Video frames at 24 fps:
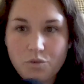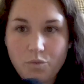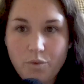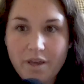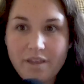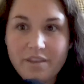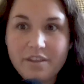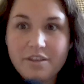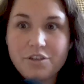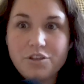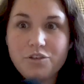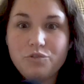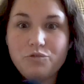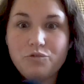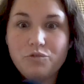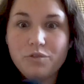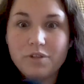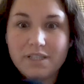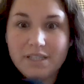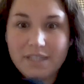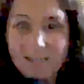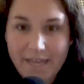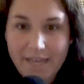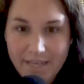way that you
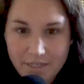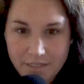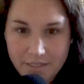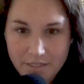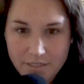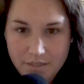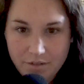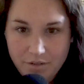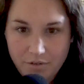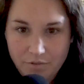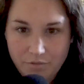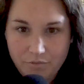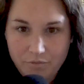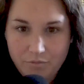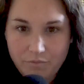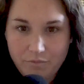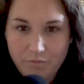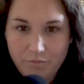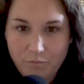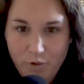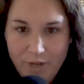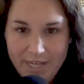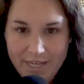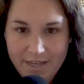relate to the
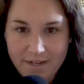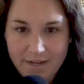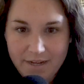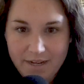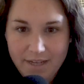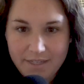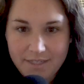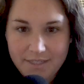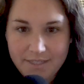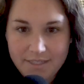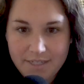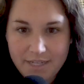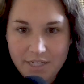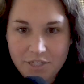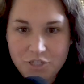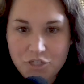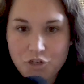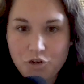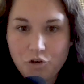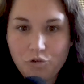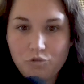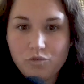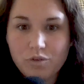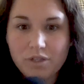weakness. It's
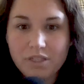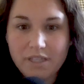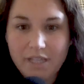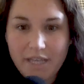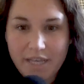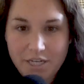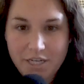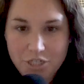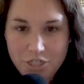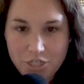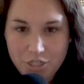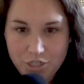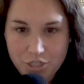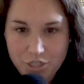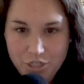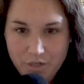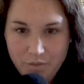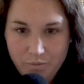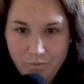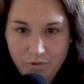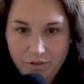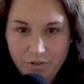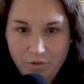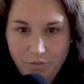your relationship
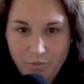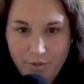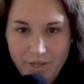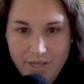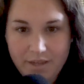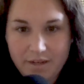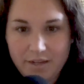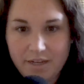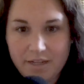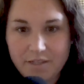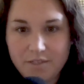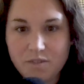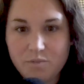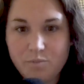with the weakness.